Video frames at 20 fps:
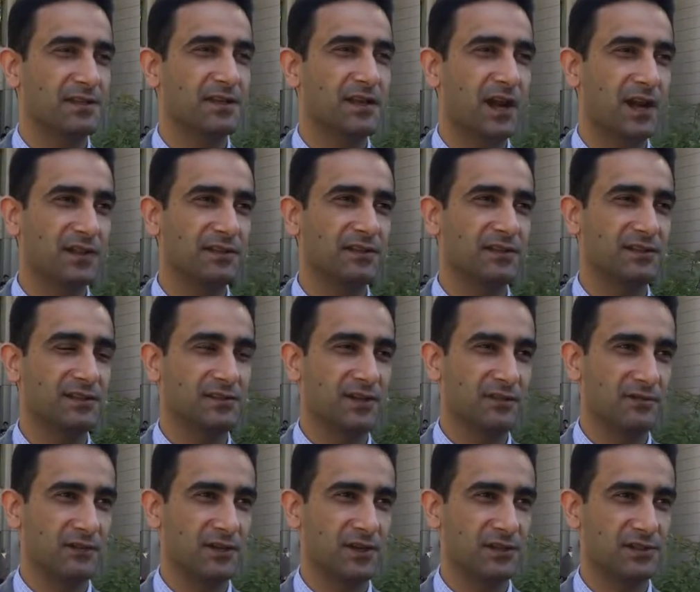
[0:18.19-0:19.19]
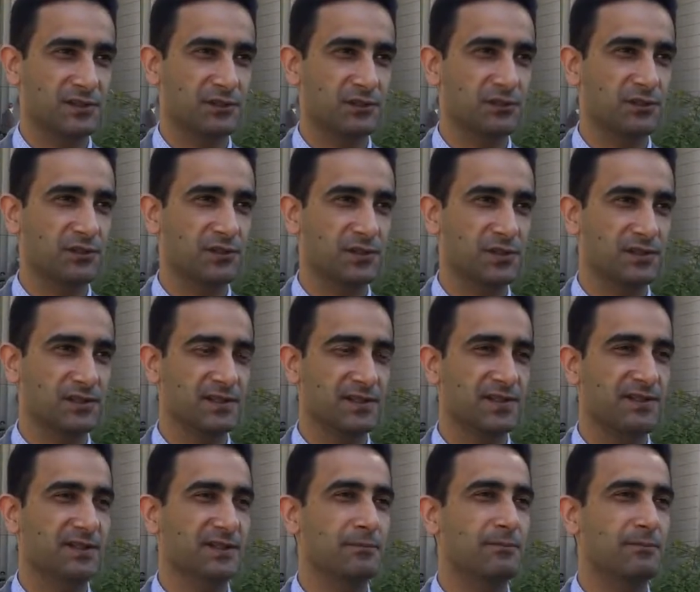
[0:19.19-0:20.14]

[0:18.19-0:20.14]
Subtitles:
content of constitutions and the